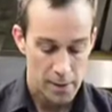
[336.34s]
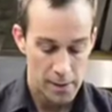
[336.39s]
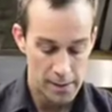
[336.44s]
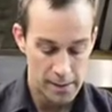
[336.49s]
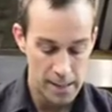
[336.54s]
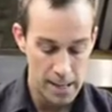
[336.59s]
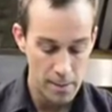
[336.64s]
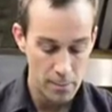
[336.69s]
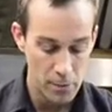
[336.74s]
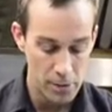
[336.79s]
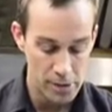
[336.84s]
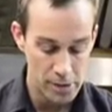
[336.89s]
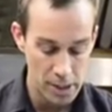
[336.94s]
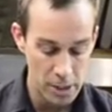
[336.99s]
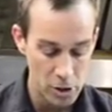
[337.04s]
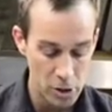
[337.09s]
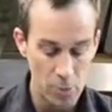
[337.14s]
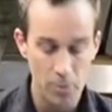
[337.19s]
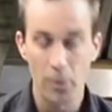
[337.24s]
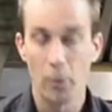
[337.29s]
the same
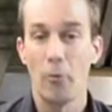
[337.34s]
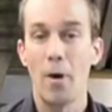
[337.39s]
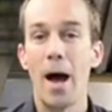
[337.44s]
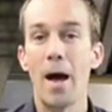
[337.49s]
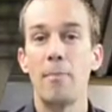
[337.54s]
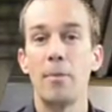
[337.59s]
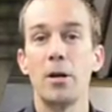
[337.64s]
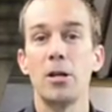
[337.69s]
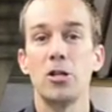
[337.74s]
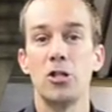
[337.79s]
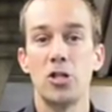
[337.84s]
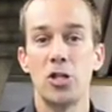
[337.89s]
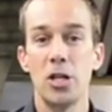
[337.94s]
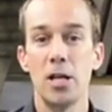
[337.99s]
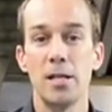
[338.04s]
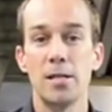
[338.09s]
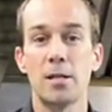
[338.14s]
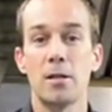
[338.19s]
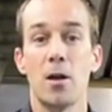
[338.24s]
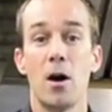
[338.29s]
procedure but wrap it in
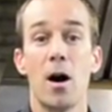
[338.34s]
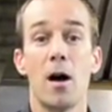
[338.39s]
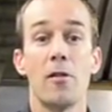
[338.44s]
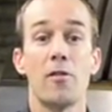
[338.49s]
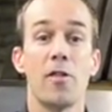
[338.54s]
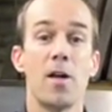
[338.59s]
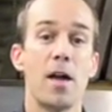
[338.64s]
cheesecloth